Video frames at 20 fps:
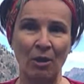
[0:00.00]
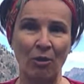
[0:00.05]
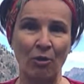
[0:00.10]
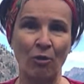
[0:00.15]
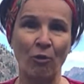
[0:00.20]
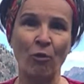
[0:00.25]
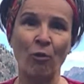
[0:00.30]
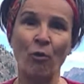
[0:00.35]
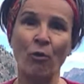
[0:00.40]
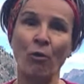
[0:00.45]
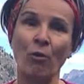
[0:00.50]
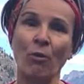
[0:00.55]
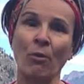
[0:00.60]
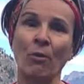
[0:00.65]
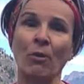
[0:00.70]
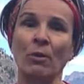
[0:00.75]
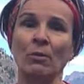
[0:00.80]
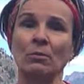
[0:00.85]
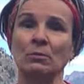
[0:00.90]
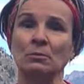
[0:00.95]
Or
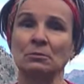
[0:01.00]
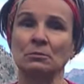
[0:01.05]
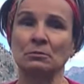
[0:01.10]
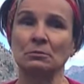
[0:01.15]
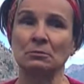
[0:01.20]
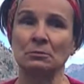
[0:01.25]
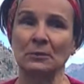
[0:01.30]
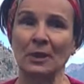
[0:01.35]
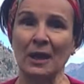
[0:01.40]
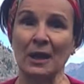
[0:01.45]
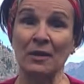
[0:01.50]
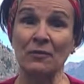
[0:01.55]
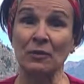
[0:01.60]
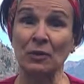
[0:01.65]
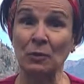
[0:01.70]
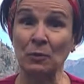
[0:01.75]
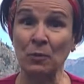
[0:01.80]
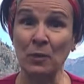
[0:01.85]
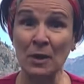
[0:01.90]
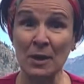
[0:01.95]

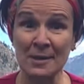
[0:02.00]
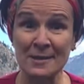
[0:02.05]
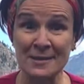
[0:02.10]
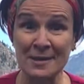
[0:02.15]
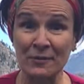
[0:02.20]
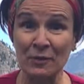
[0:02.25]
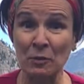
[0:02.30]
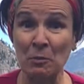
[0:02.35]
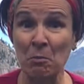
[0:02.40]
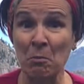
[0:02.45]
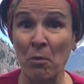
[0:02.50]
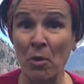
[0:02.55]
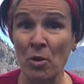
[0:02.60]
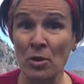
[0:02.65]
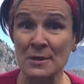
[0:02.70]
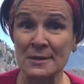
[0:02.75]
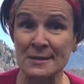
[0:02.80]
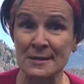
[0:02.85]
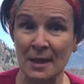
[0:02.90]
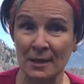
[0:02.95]
even worse, even more
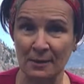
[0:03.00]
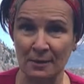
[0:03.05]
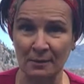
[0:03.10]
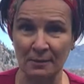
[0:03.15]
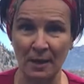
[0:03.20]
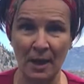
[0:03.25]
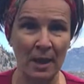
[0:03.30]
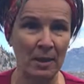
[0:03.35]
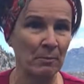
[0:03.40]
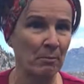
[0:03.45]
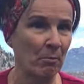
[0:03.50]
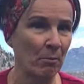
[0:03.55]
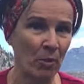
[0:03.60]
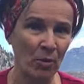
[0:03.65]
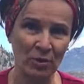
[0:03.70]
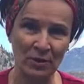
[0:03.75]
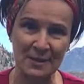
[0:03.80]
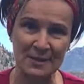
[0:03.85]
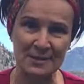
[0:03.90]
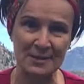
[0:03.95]
subtle and
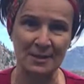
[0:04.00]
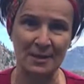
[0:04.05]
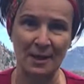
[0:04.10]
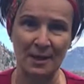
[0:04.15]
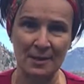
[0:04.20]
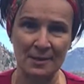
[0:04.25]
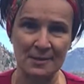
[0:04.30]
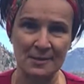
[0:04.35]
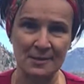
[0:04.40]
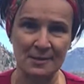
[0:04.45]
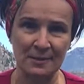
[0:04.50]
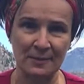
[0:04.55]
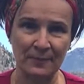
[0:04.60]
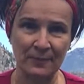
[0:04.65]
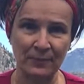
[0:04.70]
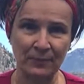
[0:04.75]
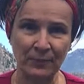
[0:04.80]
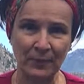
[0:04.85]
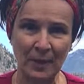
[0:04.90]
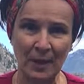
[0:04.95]
more disguised,
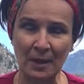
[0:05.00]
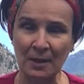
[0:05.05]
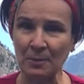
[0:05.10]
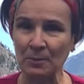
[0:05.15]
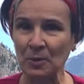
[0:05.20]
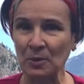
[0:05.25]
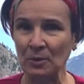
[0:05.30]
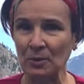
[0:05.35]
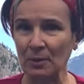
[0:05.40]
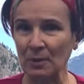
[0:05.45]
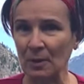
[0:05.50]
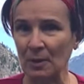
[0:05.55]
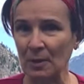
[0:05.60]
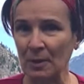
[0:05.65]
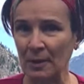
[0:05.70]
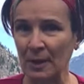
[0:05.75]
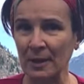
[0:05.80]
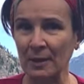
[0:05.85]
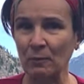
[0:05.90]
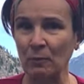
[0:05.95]
and I'm
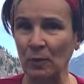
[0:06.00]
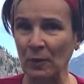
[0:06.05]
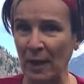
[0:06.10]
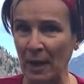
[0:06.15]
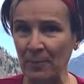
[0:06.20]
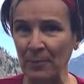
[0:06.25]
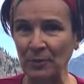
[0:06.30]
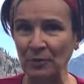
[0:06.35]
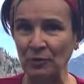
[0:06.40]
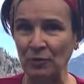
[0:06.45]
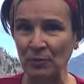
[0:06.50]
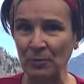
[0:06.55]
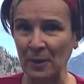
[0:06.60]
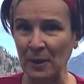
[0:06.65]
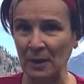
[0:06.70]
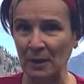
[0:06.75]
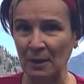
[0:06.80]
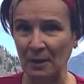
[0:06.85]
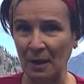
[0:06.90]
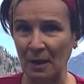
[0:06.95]
like what happened to
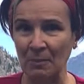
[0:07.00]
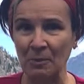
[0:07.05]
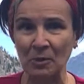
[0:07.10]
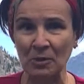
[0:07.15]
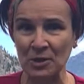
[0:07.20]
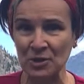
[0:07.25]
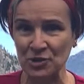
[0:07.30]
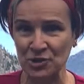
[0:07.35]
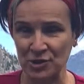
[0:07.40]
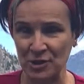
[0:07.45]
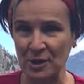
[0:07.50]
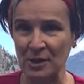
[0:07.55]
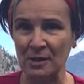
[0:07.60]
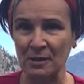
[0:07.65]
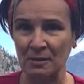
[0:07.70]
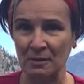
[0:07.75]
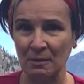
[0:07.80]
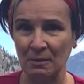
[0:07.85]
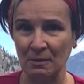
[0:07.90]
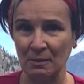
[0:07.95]
me. I'm going to
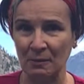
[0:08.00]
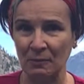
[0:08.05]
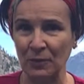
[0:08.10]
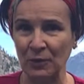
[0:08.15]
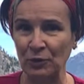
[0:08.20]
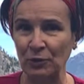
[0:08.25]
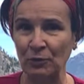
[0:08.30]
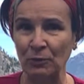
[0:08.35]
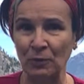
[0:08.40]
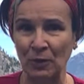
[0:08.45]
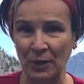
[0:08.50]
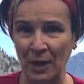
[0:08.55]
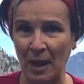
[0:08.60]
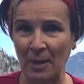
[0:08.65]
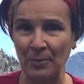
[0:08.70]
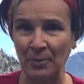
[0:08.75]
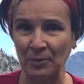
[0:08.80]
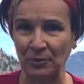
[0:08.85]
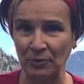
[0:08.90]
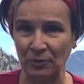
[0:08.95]
share with you what
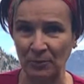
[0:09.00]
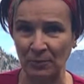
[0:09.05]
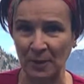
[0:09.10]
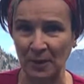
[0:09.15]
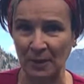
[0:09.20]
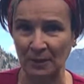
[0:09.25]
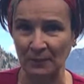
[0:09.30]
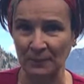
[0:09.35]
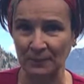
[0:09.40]
happened to me.